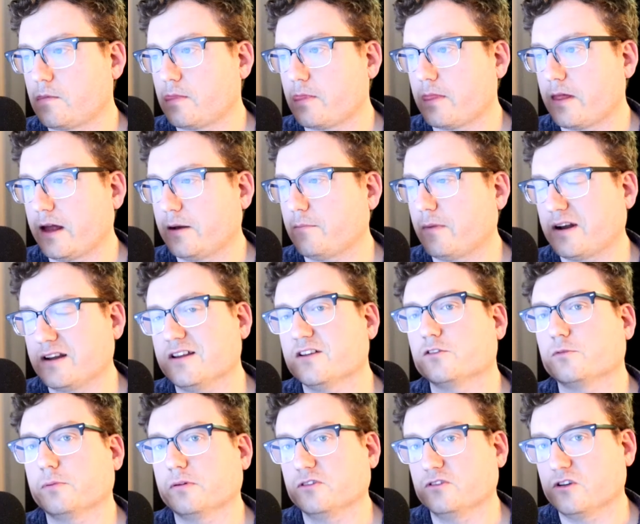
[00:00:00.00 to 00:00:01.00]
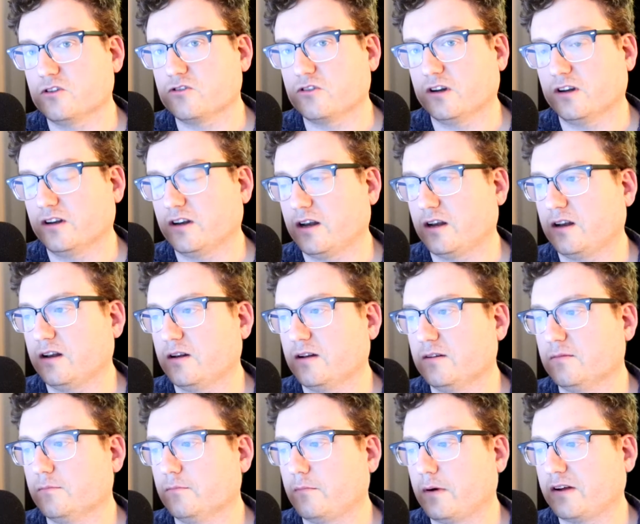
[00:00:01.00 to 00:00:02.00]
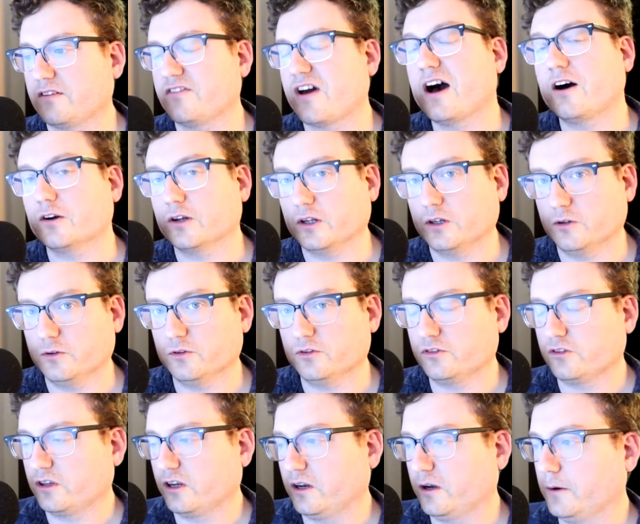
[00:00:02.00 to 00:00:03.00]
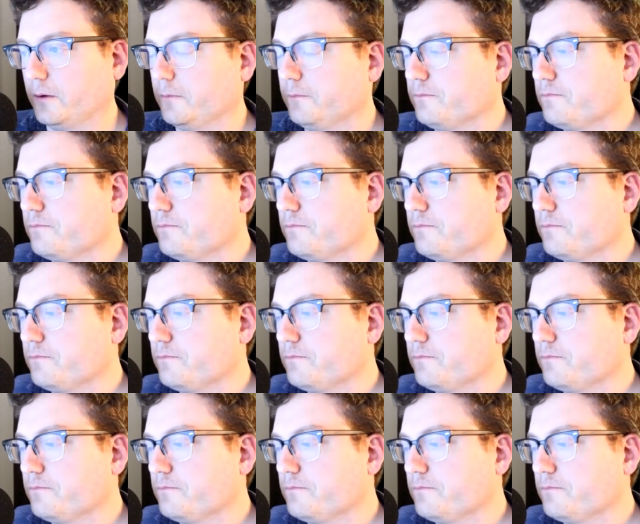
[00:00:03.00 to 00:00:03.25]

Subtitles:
my disposition and my values, you know?